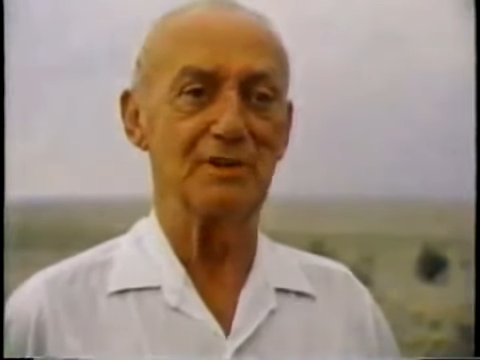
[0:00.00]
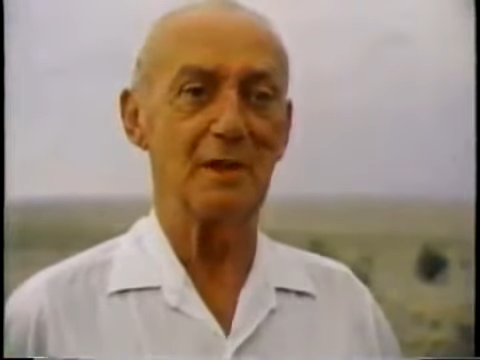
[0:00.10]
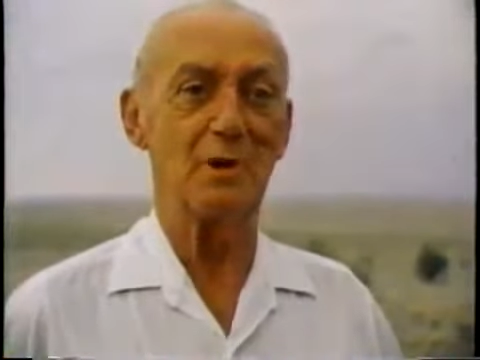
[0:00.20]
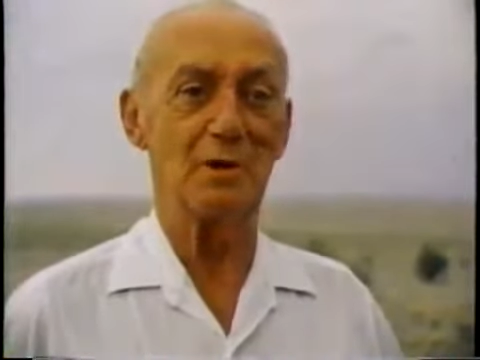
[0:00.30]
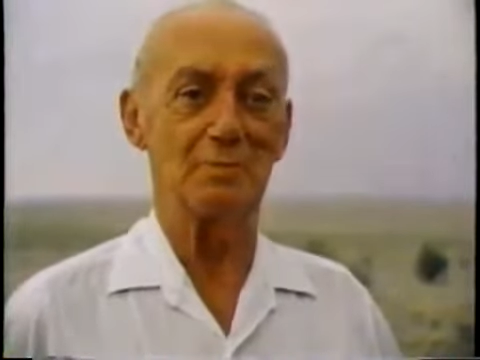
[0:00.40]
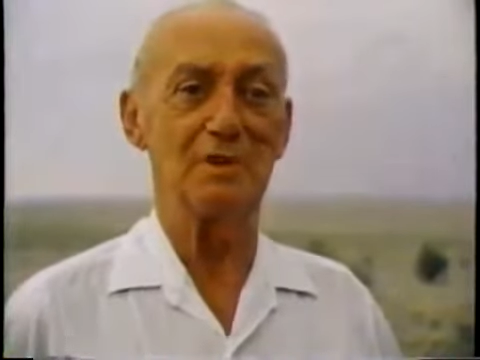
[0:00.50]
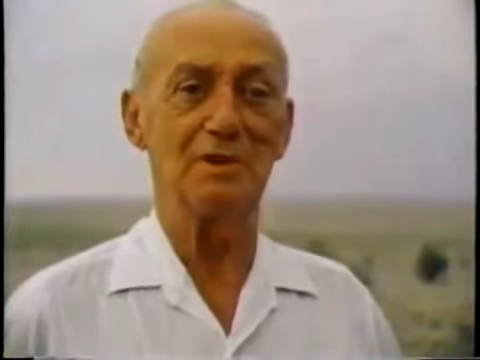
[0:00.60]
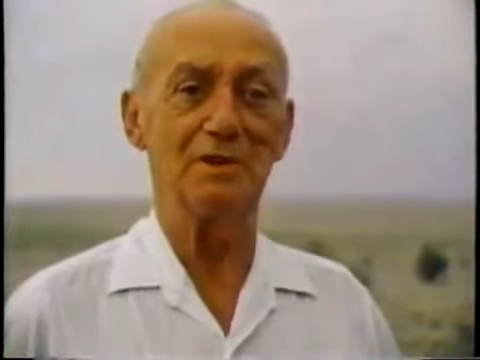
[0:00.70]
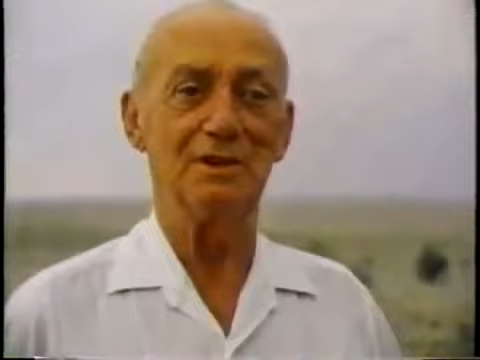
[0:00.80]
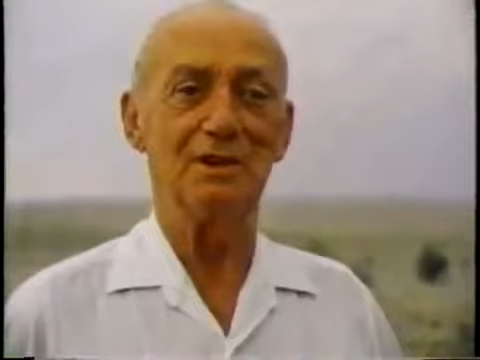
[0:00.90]
They wanted
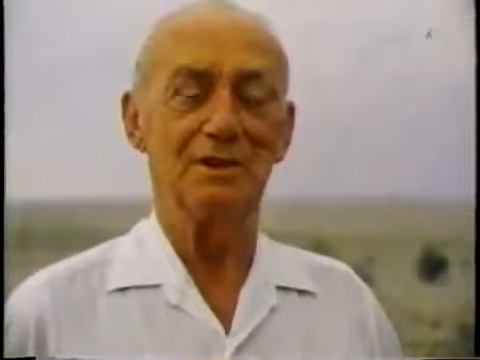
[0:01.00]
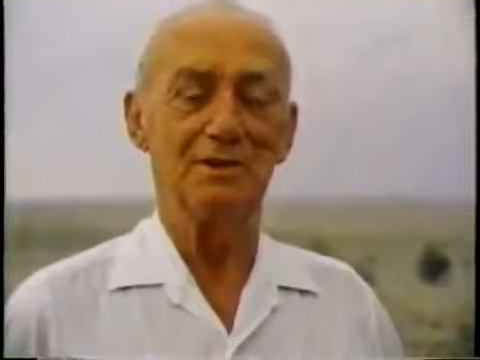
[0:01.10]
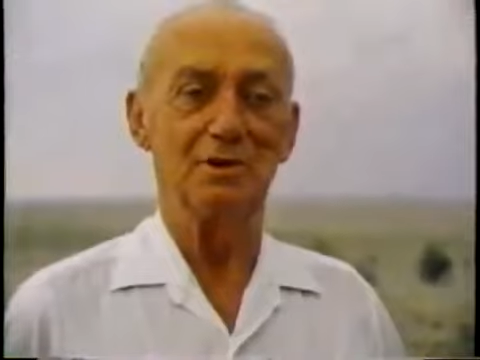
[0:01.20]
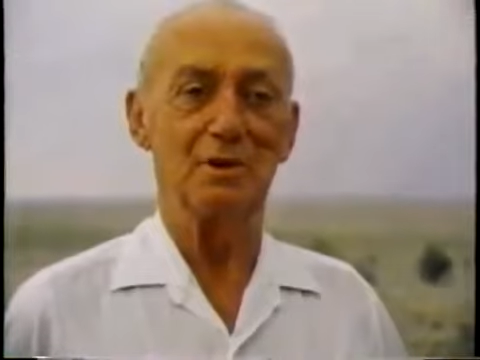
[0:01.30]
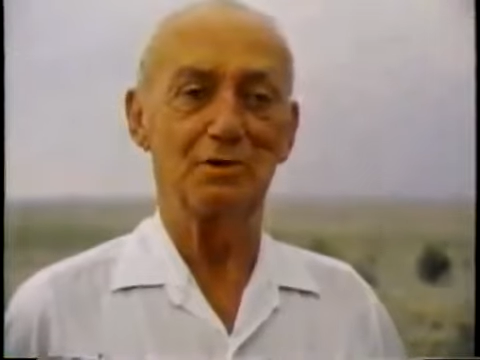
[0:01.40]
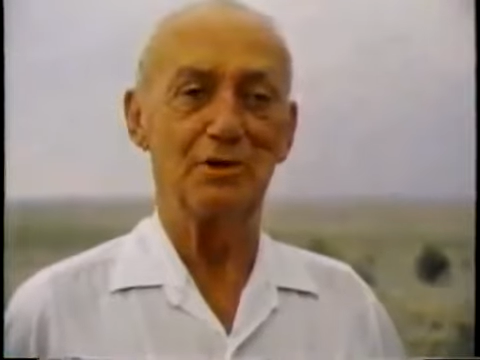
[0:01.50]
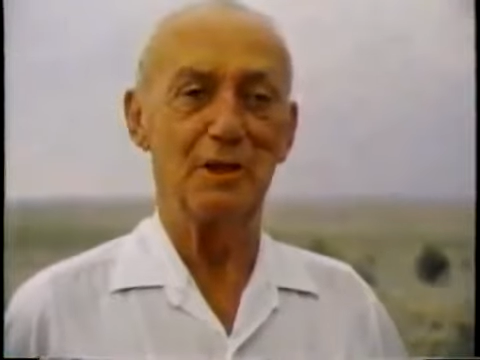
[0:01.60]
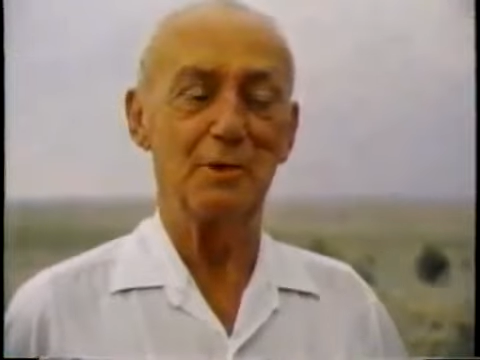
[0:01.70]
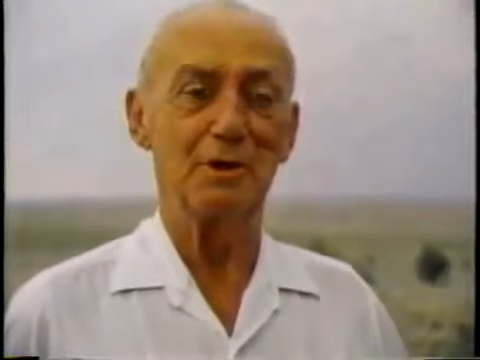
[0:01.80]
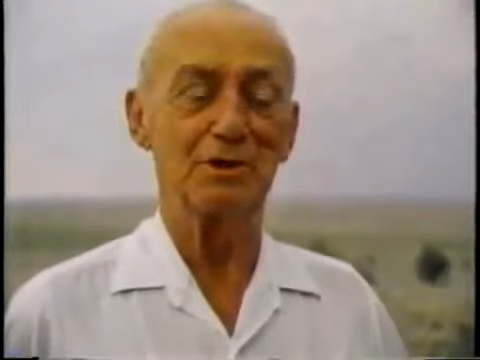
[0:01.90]
me
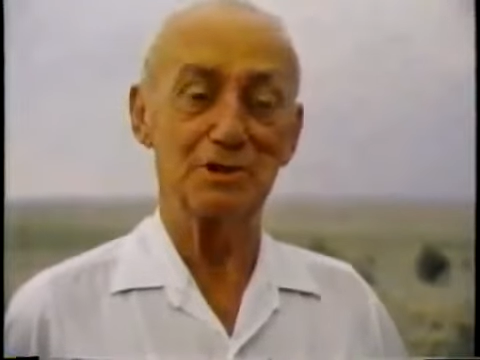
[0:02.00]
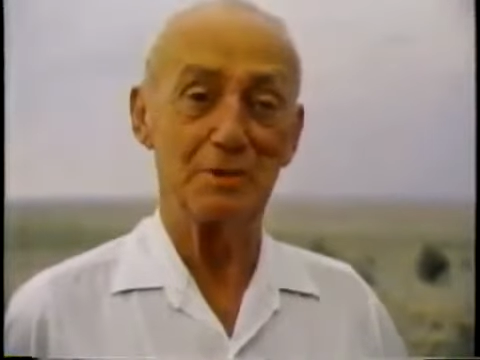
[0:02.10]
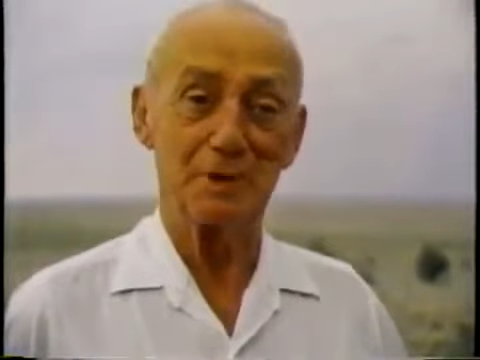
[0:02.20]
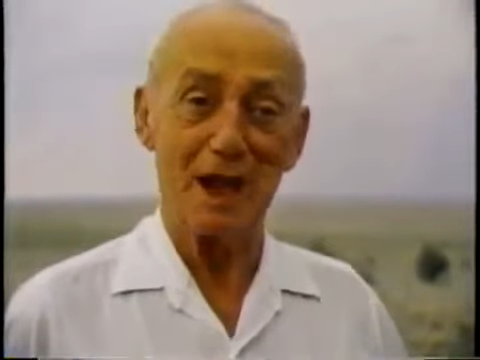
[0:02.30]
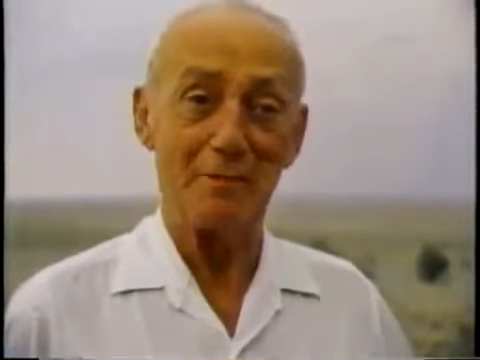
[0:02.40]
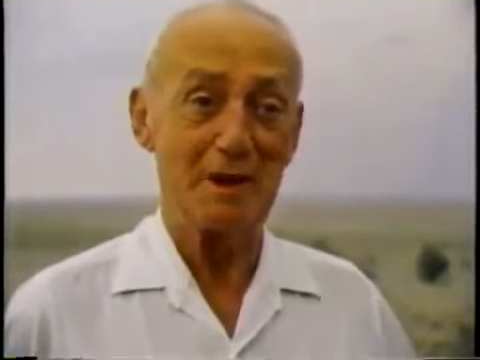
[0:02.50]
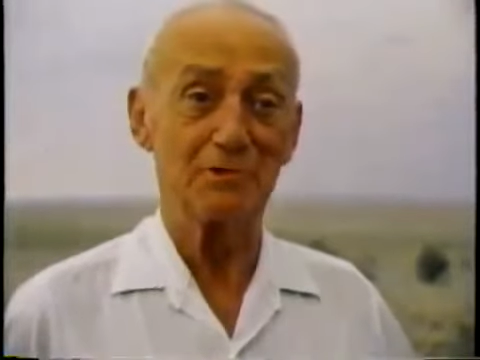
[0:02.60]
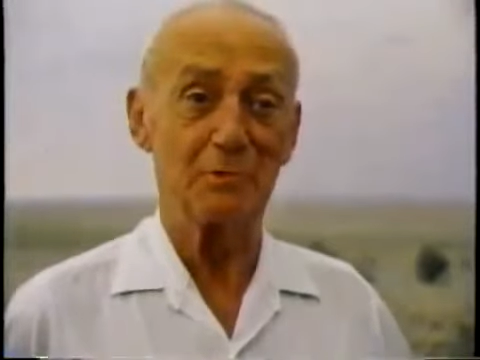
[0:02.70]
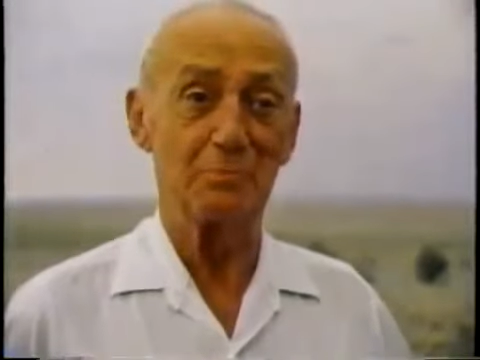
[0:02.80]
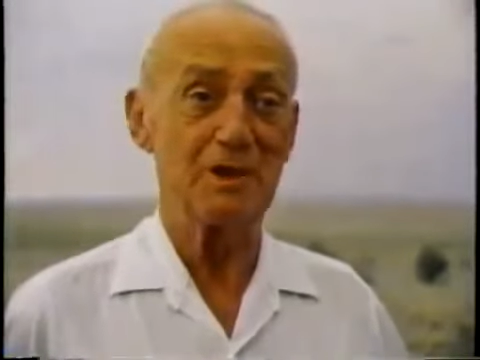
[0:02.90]
they wanted some comments
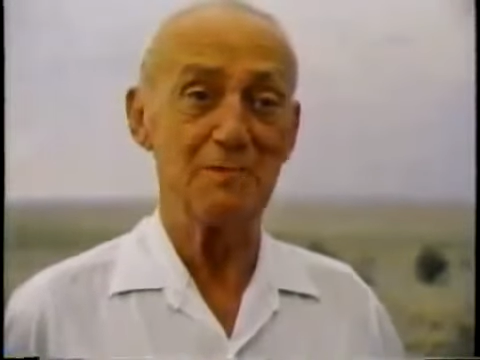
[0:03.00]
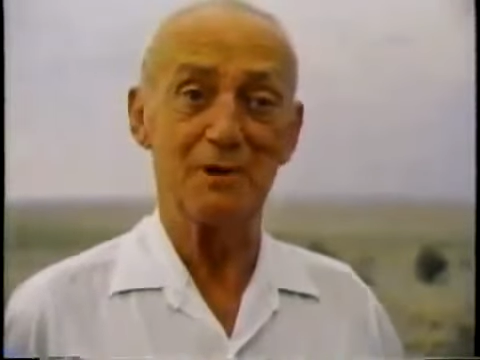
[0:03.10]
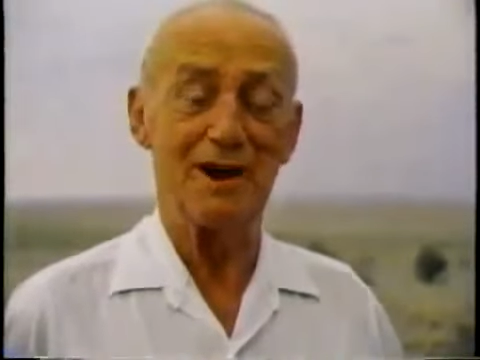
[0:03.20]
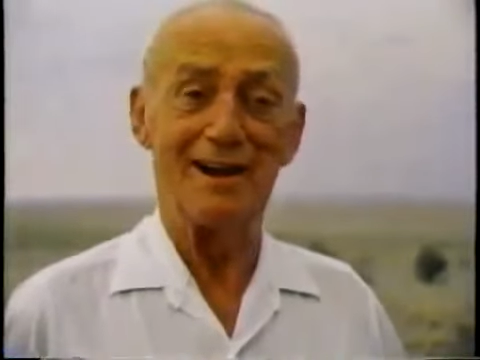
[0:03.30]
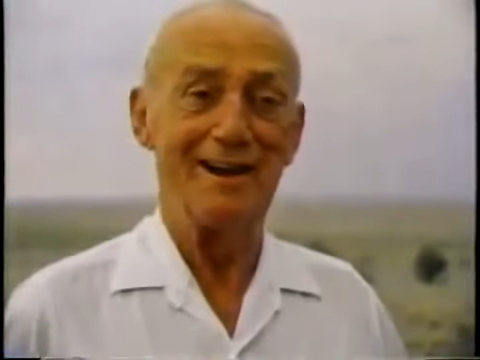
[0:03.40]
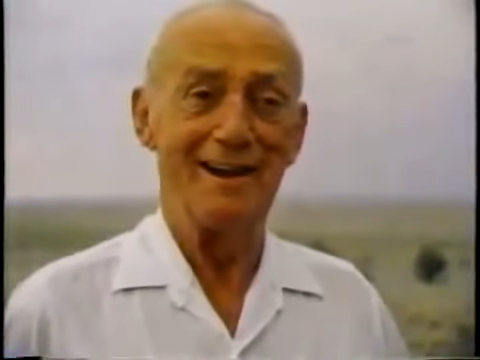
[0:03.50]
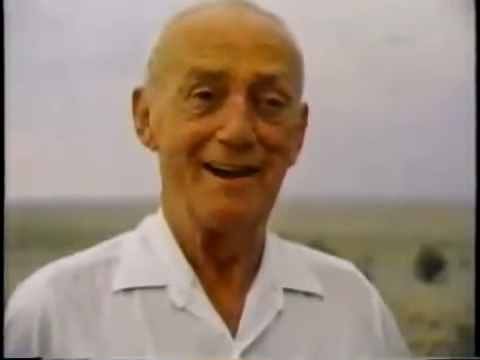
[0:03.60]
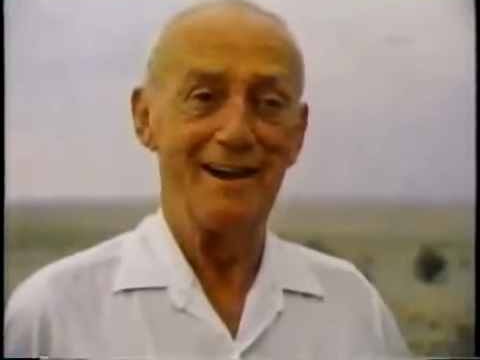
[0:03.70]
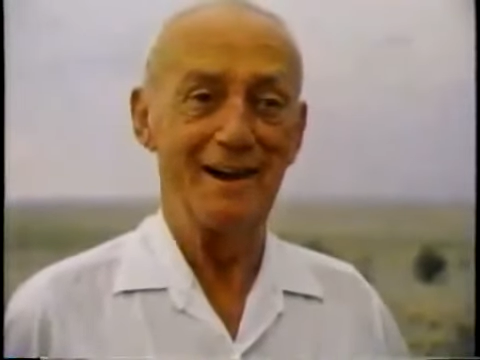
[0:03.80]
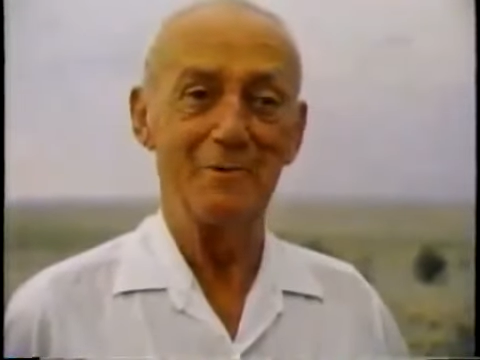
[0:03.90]
from me, but
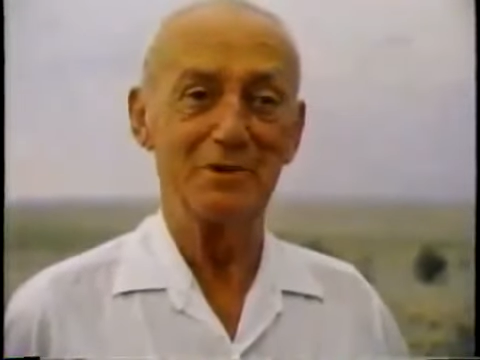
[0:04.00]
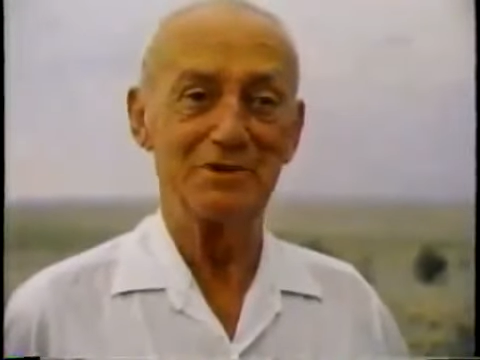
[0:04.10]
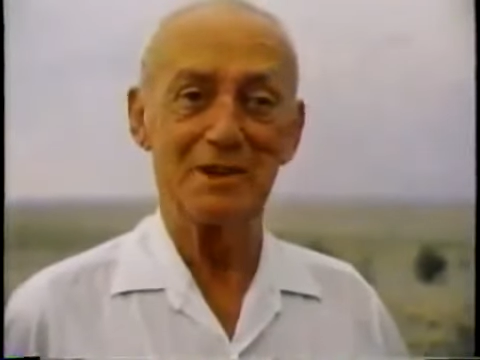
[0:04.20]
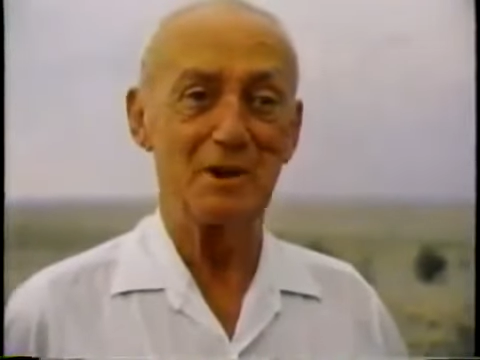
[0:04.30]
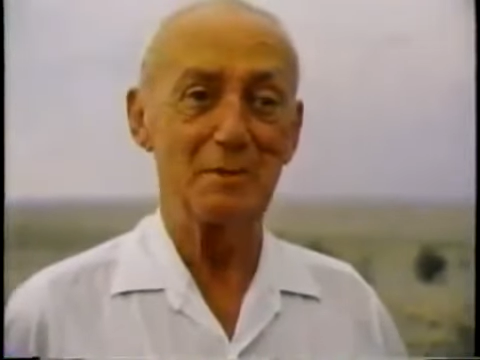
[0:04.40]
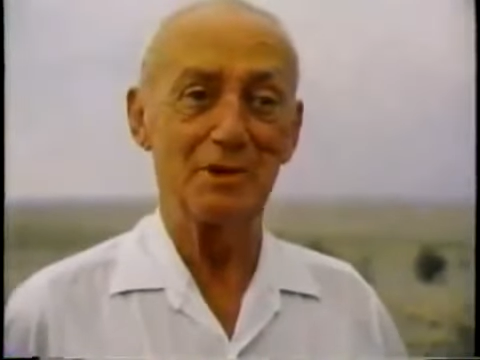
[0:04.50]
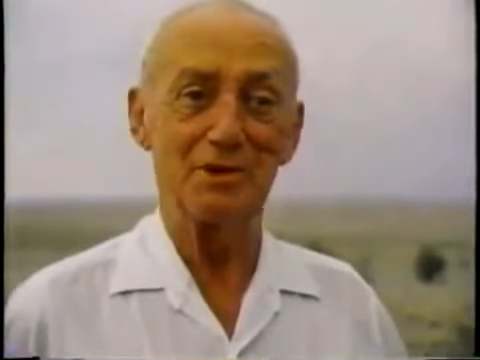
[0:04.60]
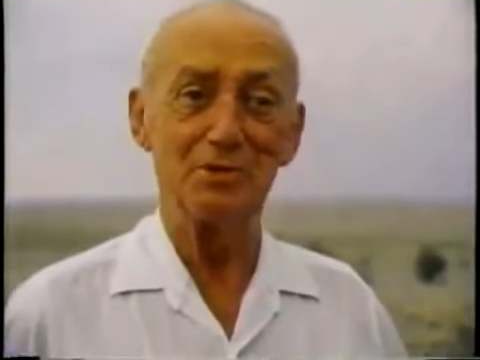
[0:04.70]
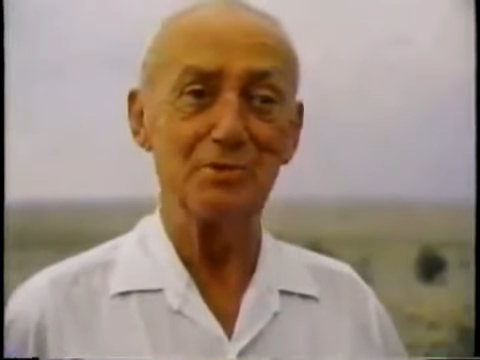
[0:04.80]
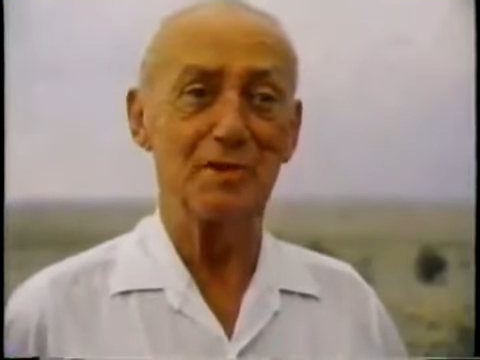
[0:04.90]
I wasn't at liberty to
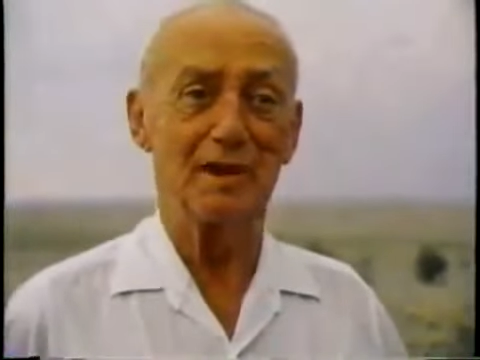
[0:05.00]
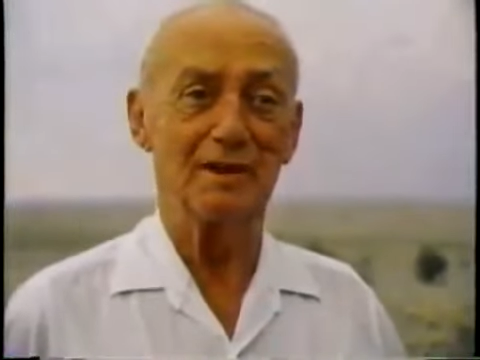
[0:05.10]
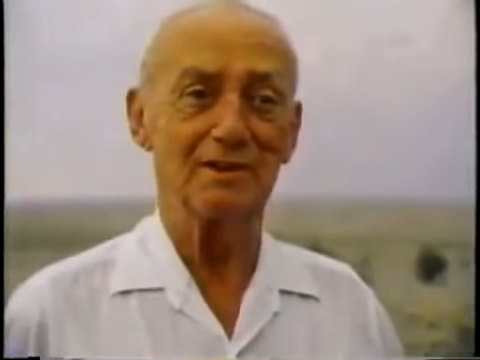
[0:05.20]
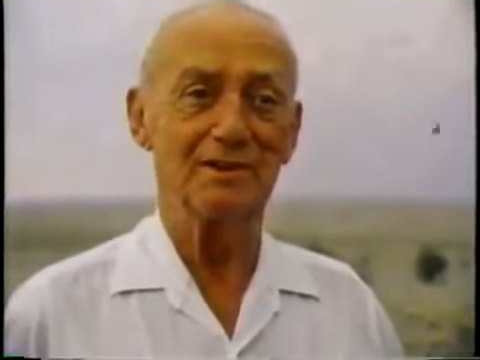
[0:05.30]
do that.